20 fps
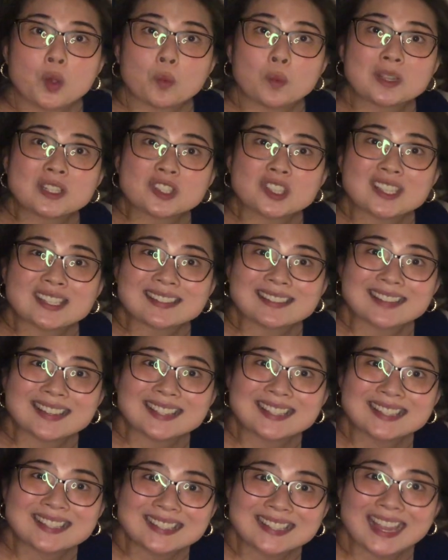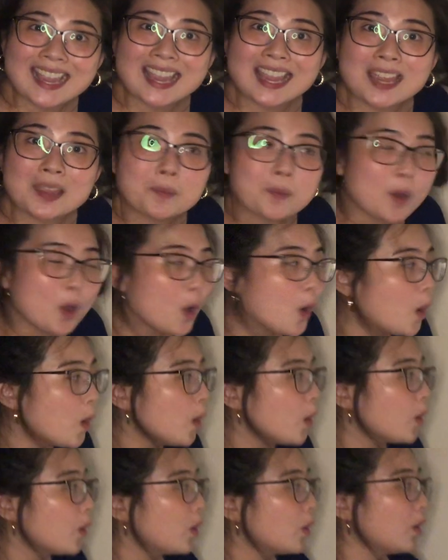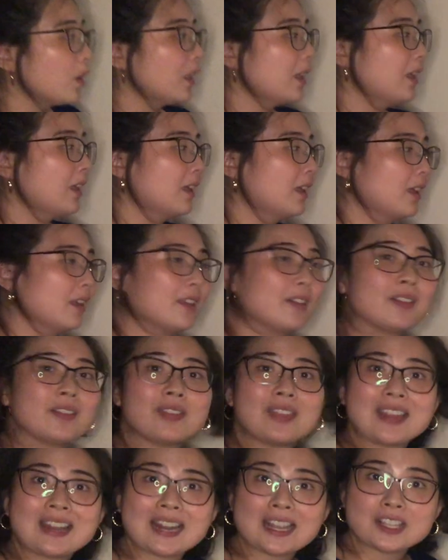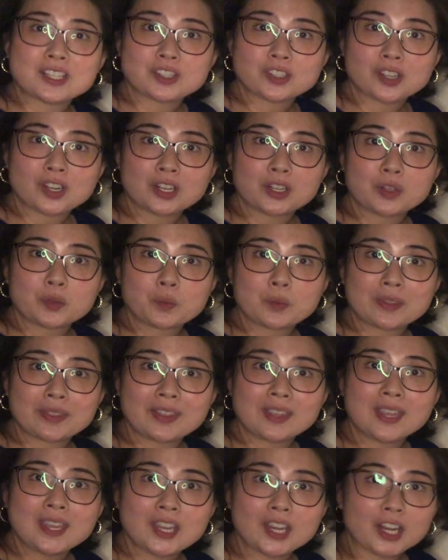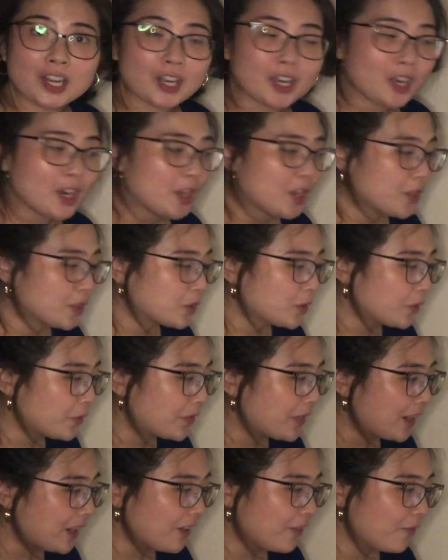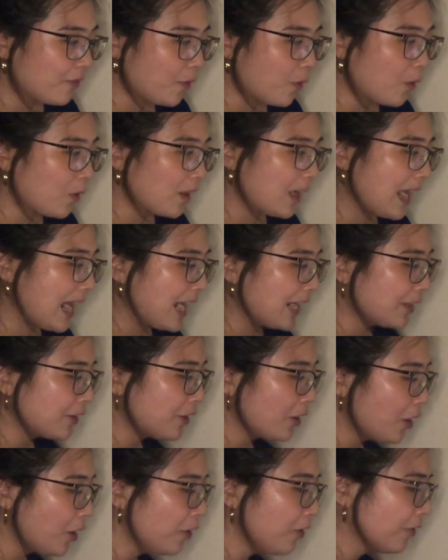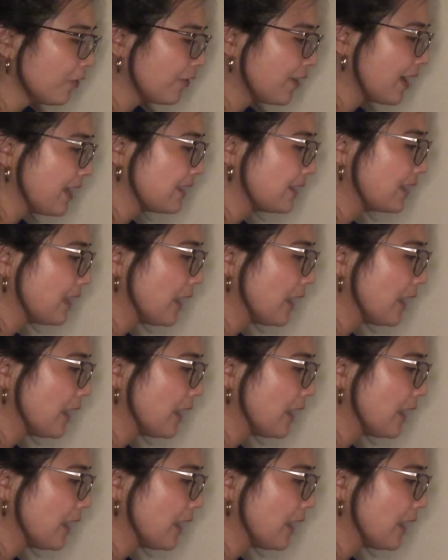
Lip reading: which is the same whole that I started with here. So therefore, I know, friends,